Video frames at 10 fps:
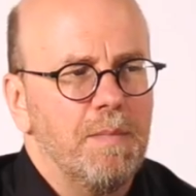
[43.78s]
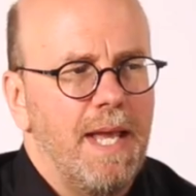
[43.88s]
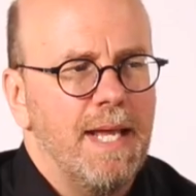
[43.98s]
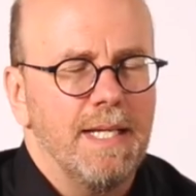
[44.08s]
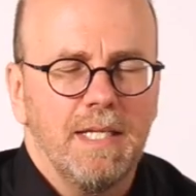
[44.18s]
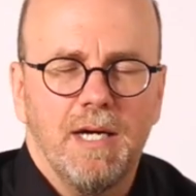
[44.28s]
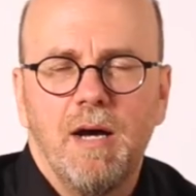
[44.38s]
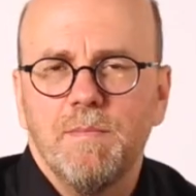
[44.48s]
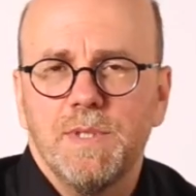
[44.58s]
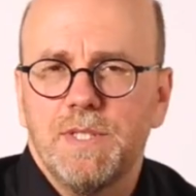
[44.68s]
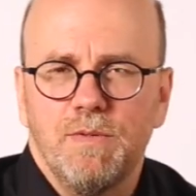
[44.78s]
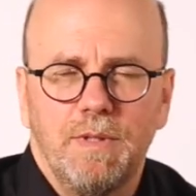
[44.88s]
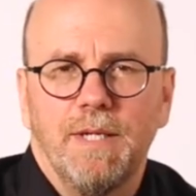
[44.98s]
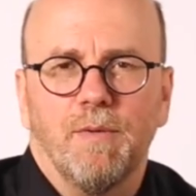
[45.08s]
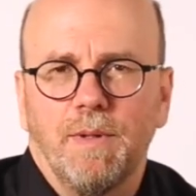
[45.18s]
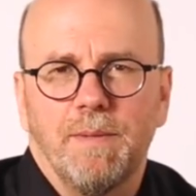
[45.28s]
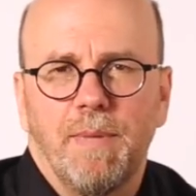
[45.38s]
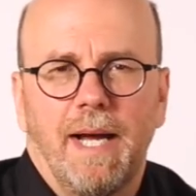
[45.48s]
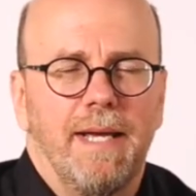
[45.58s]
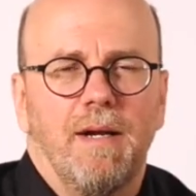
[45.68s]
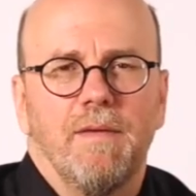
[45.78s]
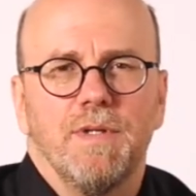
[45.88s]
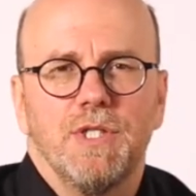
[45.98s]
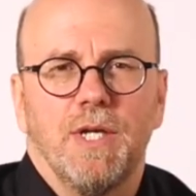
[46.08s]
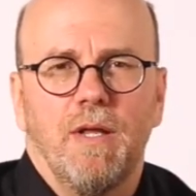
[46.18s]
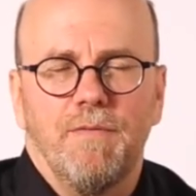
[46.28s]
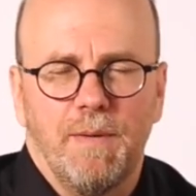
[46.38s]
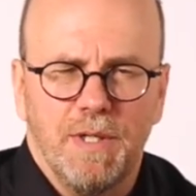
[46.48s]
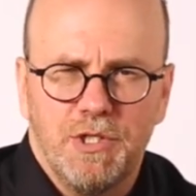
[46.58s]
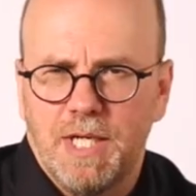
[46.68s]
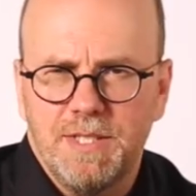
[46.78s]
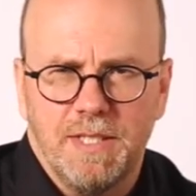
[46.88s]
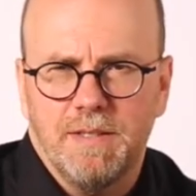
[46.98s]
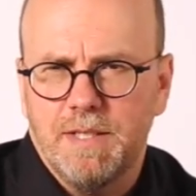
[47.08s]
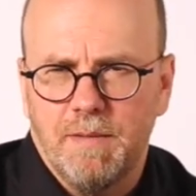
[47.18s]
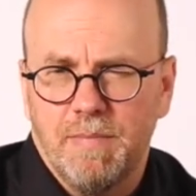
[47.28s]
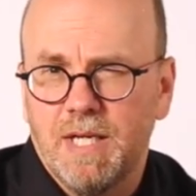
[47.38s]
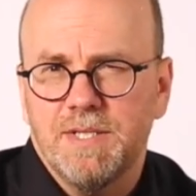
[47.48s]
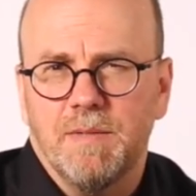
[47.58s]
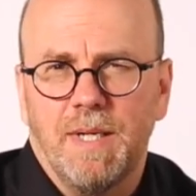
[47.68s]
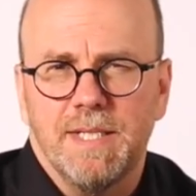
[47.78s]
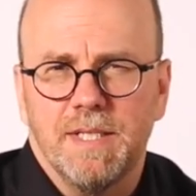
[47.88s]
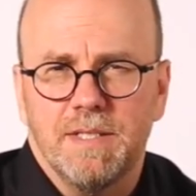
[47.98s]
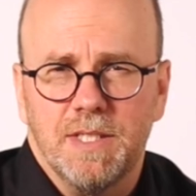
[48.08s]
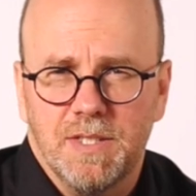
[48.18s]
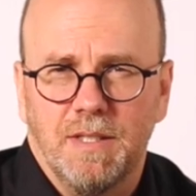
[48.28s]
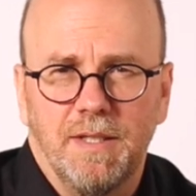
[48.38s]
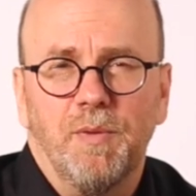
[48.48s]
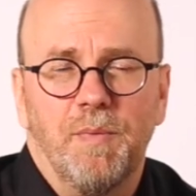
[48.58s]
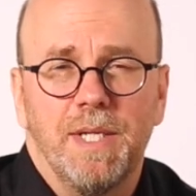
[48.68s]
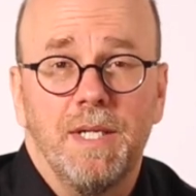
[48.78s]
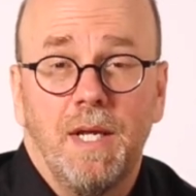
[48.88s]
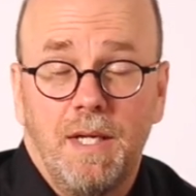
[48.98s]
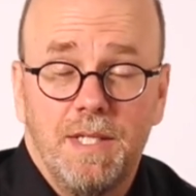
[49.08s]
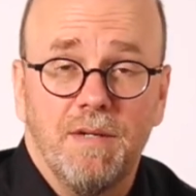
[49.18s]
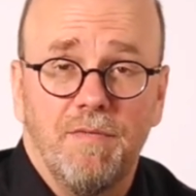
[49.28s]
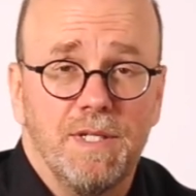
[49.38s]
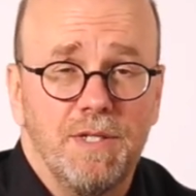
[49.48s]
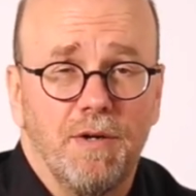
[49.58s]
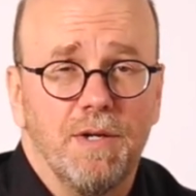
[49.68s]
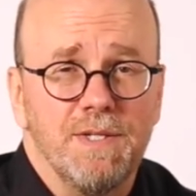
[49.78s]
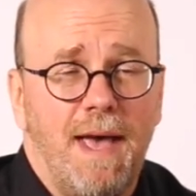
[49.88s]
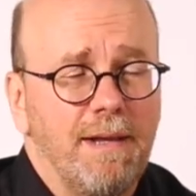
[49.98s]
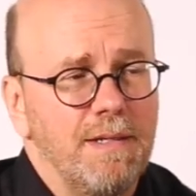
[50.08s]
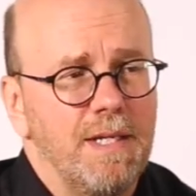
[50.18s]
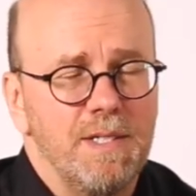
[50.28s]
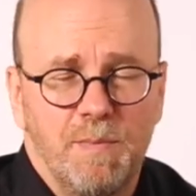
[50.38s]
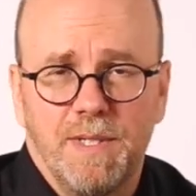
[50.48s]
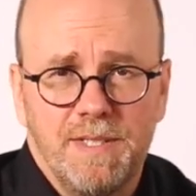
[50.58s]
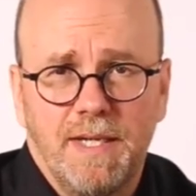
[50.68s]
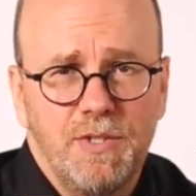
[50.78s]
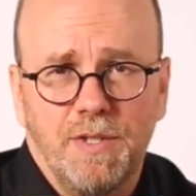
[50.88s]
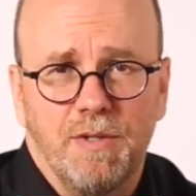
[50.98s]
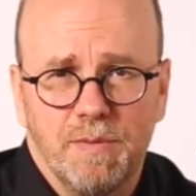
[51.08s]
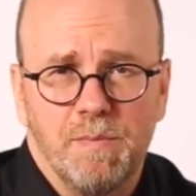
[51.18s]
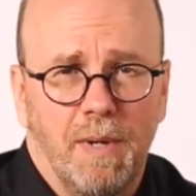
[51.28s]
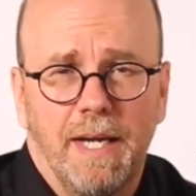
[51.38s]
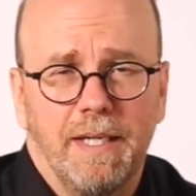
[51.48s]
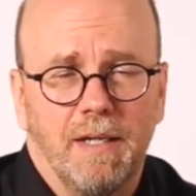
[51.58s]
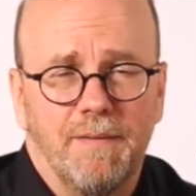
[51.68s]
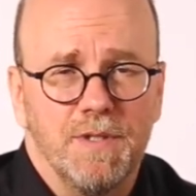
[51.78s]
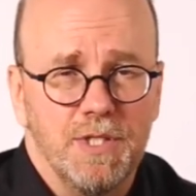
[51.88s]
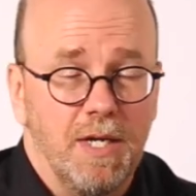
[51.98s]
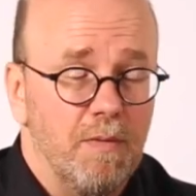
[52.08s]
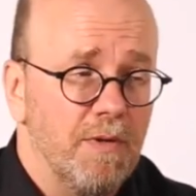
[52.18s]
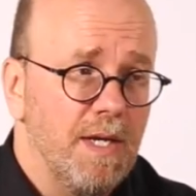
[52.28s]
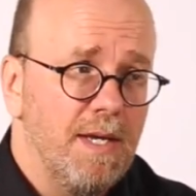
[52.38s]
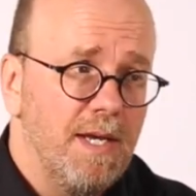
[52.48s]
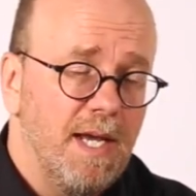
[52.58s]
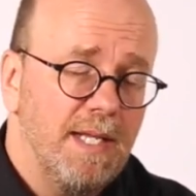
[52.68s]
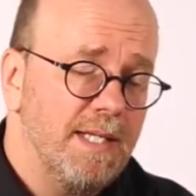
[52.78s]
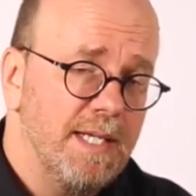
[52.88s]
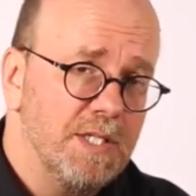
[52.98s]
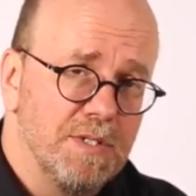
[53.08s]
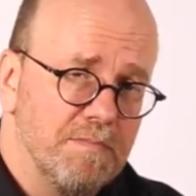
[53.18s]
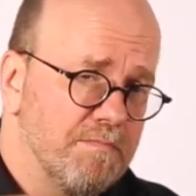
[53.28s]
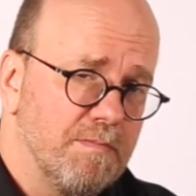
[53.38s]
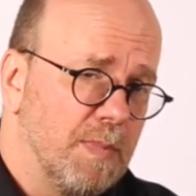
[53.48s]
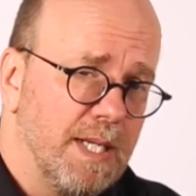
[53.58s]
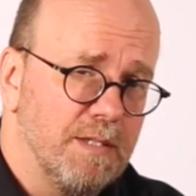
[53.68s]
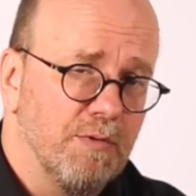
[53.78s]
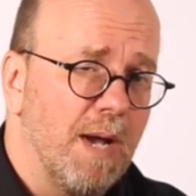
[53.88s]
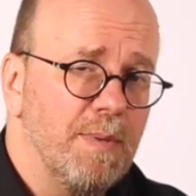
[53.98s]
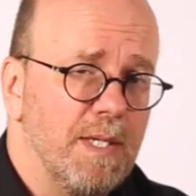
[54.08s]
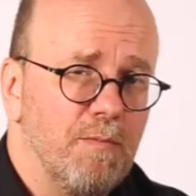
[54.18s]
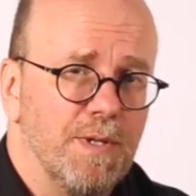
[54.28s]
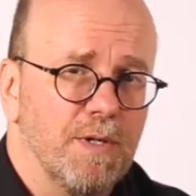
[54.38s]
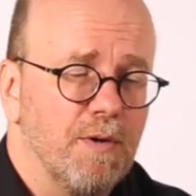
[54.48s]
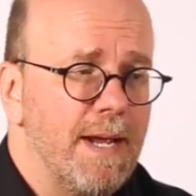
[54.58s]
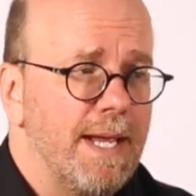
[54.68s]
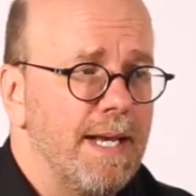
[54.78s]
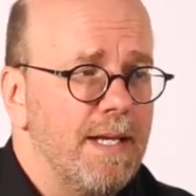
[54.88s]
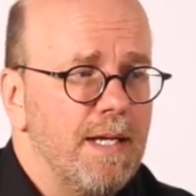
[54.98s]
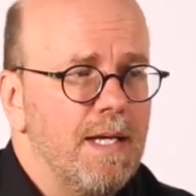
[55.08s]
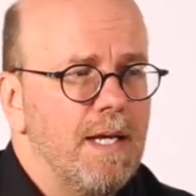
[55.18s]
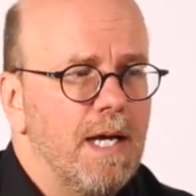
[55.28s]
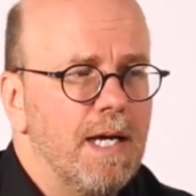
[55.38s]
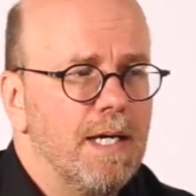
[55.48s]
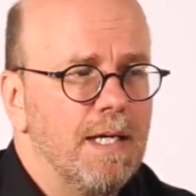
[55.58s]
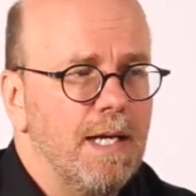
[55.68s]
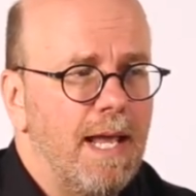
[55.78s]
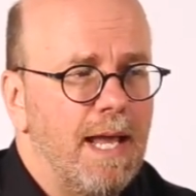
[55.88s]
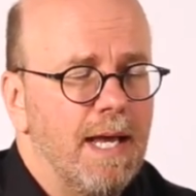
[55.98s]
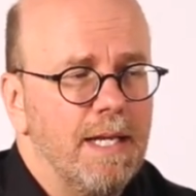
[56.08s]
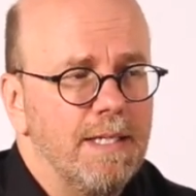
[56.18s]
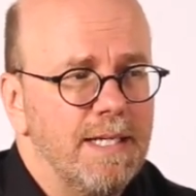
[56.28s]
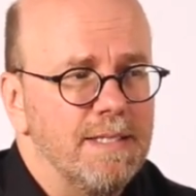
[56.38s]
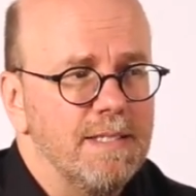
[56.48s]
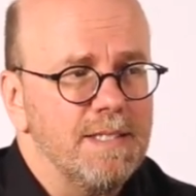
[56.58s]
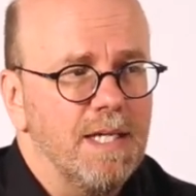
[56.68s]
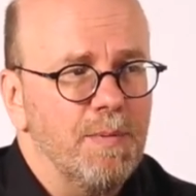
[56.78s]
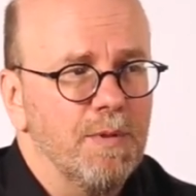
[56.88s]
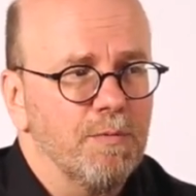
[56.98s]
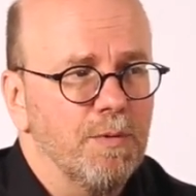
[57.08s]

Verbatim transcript: and it comes, you literally buy it off the shelf. They would adjust it, customize it just a little bit to fit to your exact needs, but essentially you're just buying it off the shelf. And then they just like drop it in with a crane, and it sits up on the